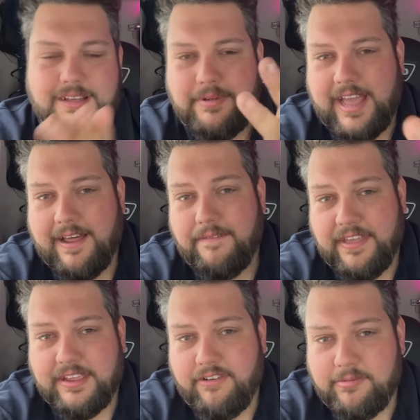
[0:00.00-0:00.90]
But yeah,
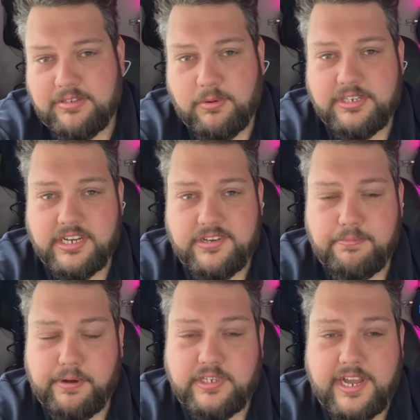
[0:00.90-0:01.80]
thank you very much for watching. I do
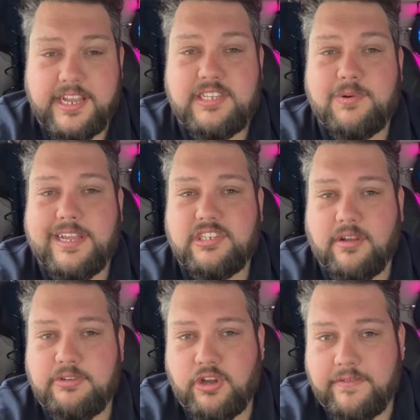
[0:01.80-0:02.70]
appreciate it. Until next
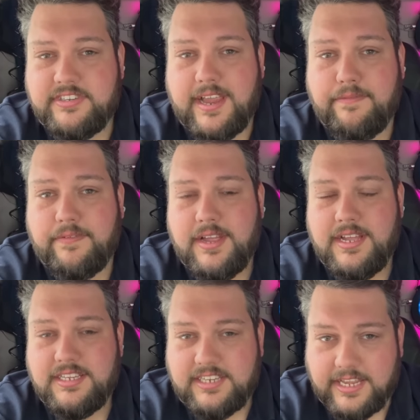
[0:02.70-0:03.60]
time, drive safe,
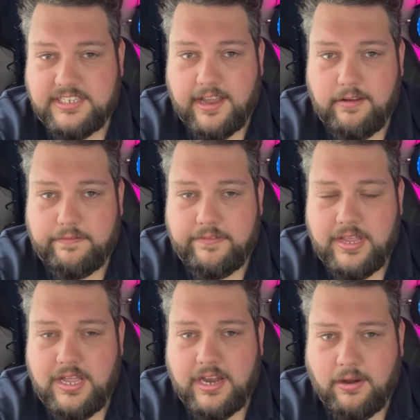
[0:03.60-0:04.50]
stay safe,
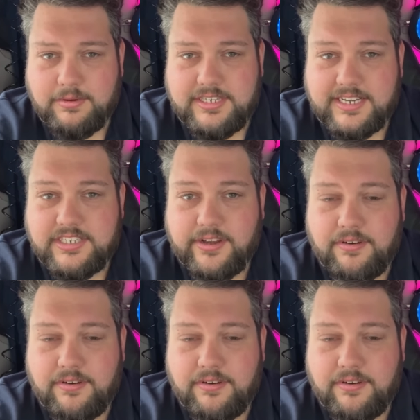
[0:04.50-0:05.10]
and I will see you soon.